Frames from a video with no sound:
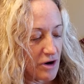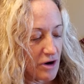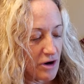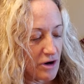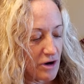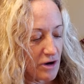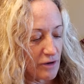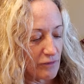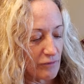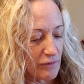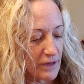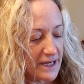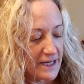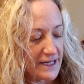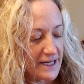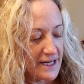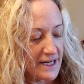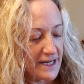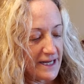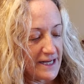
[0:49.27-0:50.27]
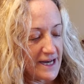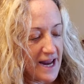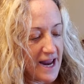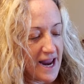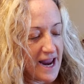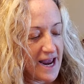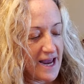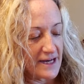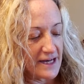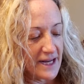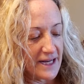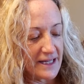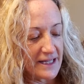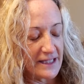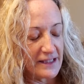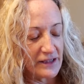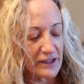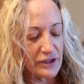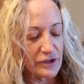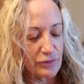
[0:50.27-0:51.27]
are ringing and I
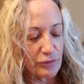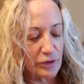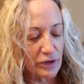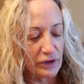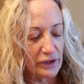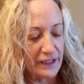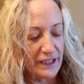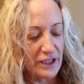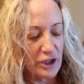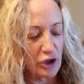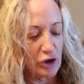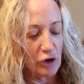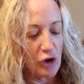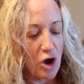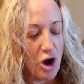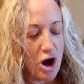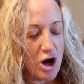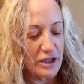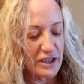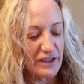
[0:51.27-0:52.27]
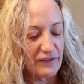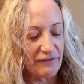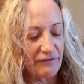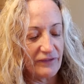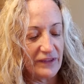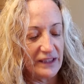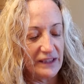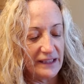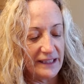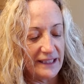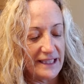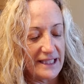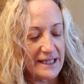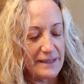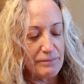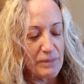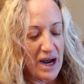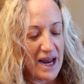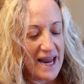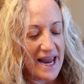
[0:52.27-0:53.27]
get this really clogged feeling
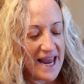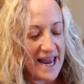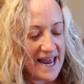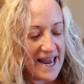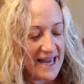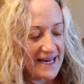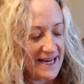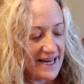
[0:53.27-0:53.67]
in my head,